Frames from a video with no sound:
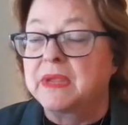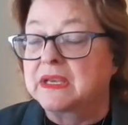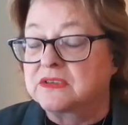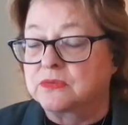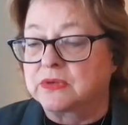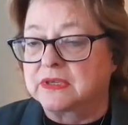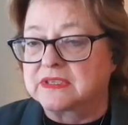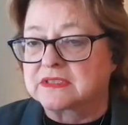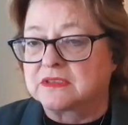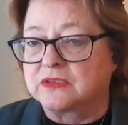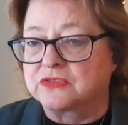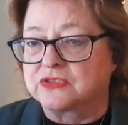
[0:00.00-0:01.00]
mandatory
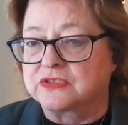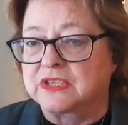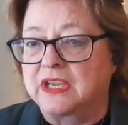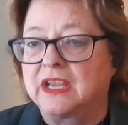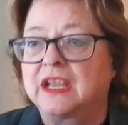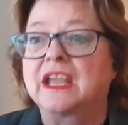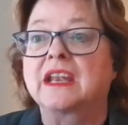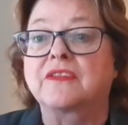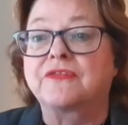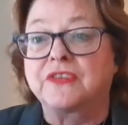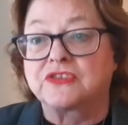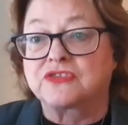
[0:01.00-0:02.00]
disclosures in an
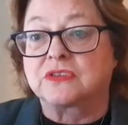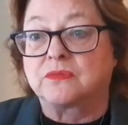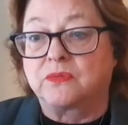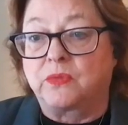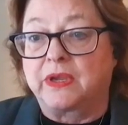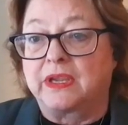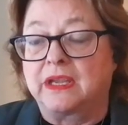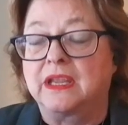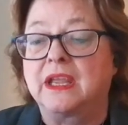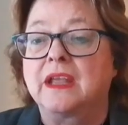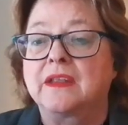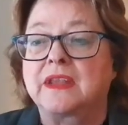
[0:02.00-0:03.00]
efficient
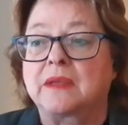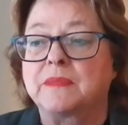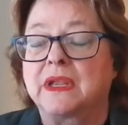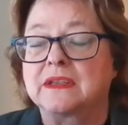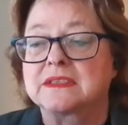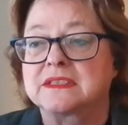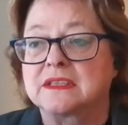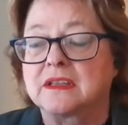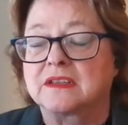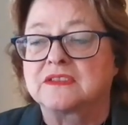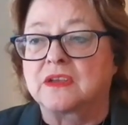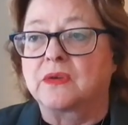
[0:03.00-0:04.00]
way that makes
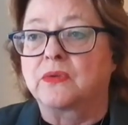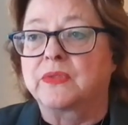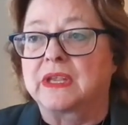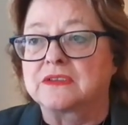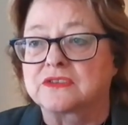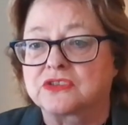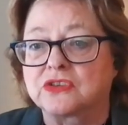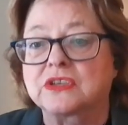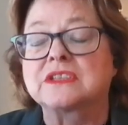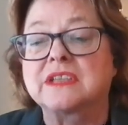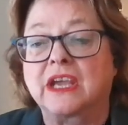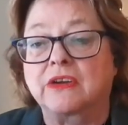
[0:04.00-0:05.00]
so there's good
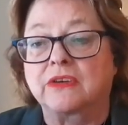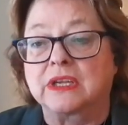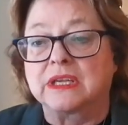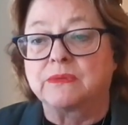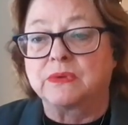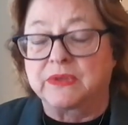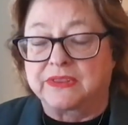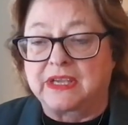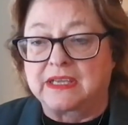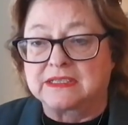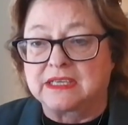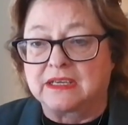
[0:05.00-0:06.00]
integrity with
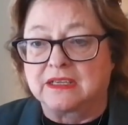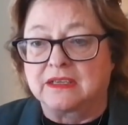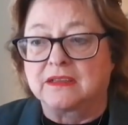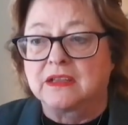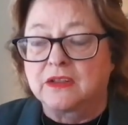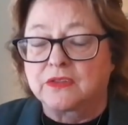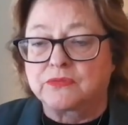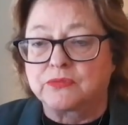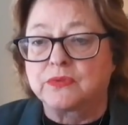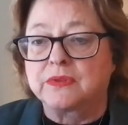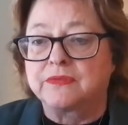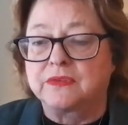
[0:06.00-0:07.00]
that data
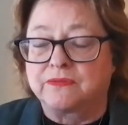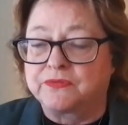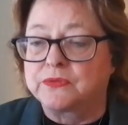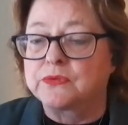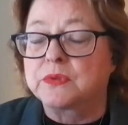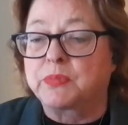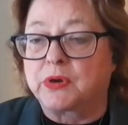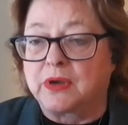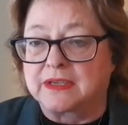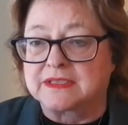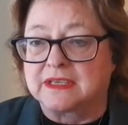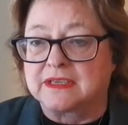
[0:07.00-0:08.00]
through the through the
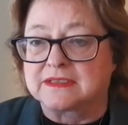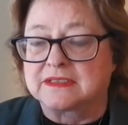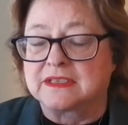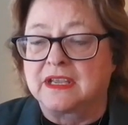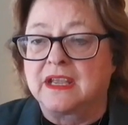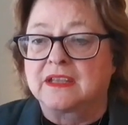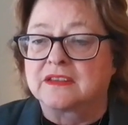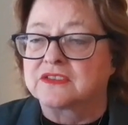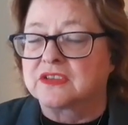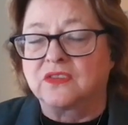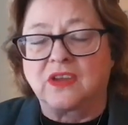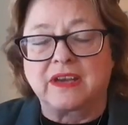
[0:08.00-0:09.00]
process.
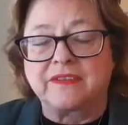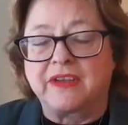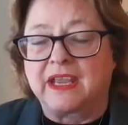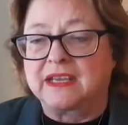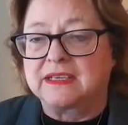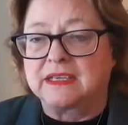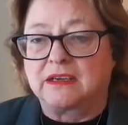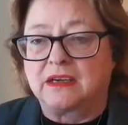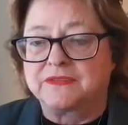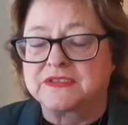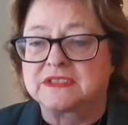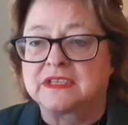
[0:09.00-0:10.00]
There's a lot of
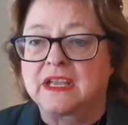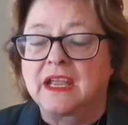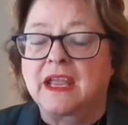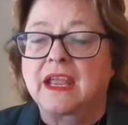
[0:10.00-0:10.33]
handoffs,